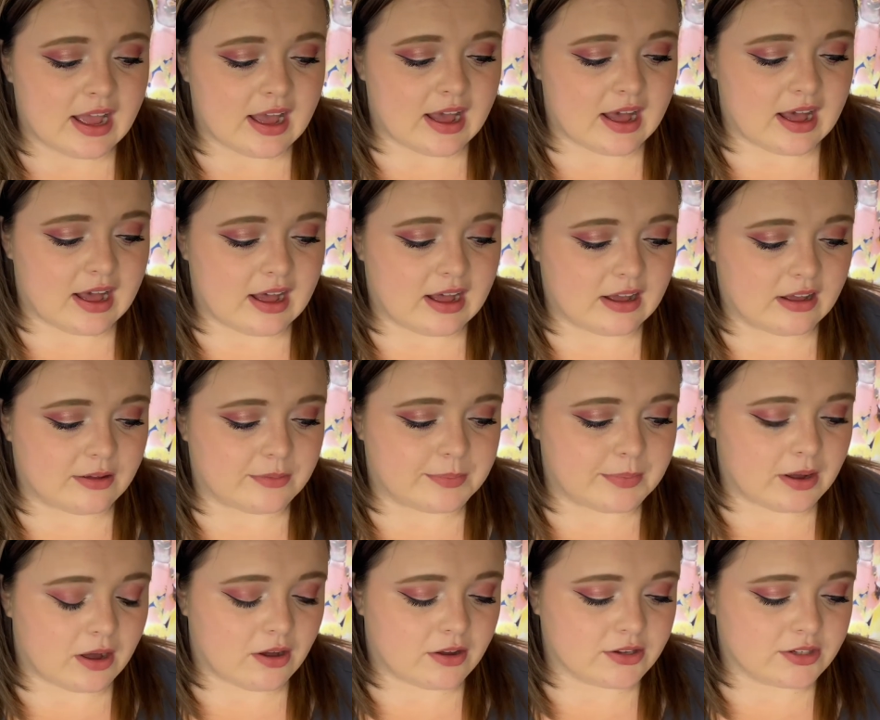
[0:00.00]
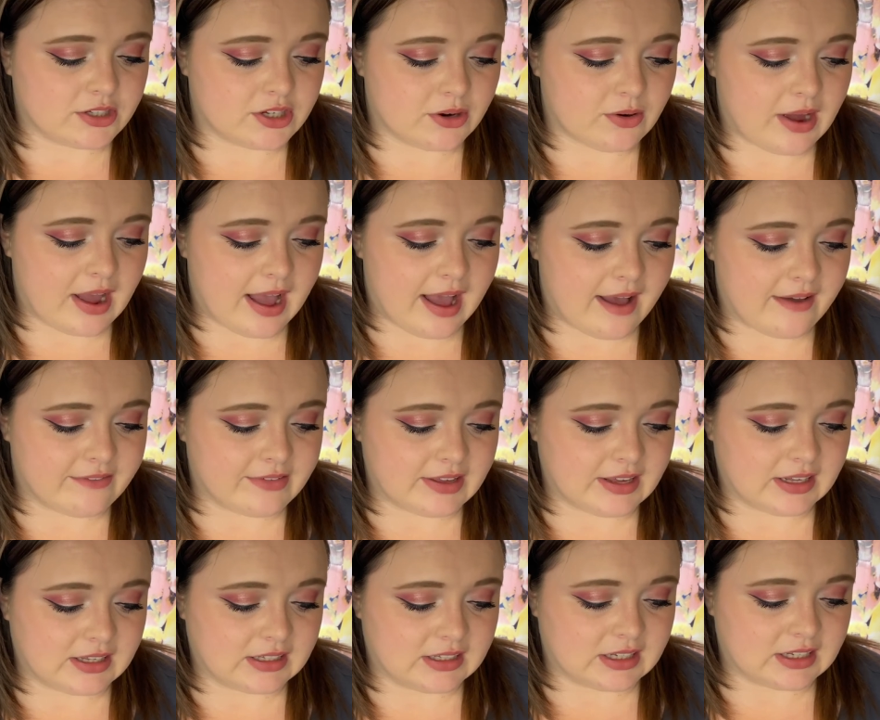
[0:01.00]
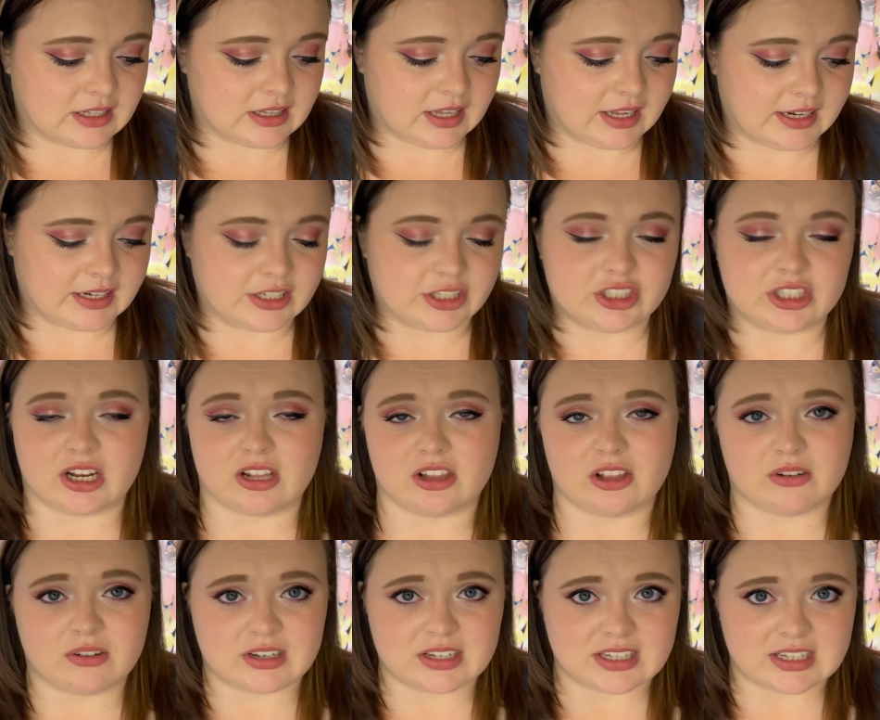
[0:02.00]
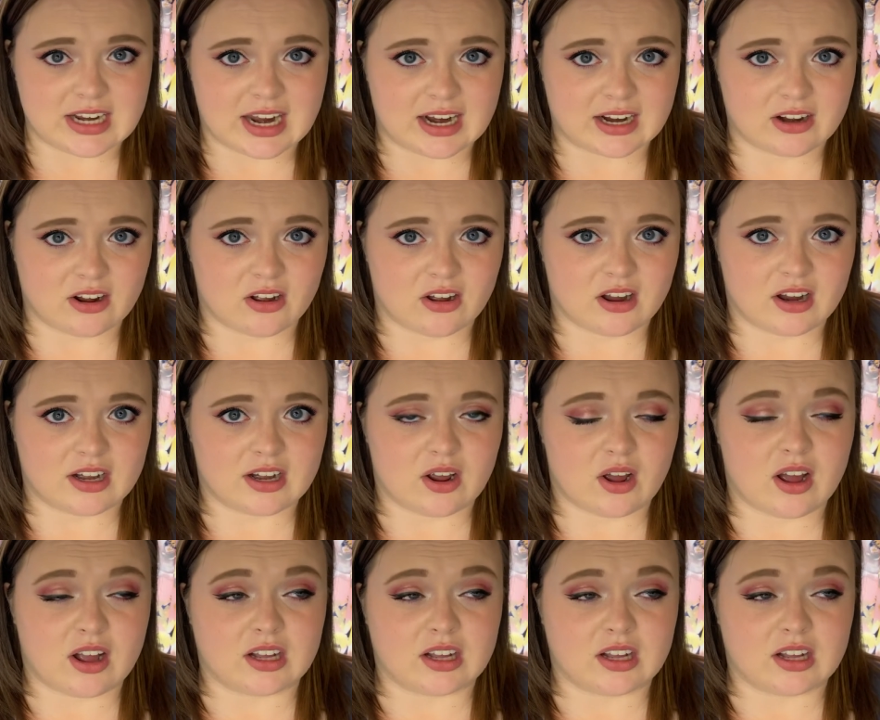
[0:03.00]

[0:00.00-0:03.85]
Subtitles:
Also having like Jell-O to snack on,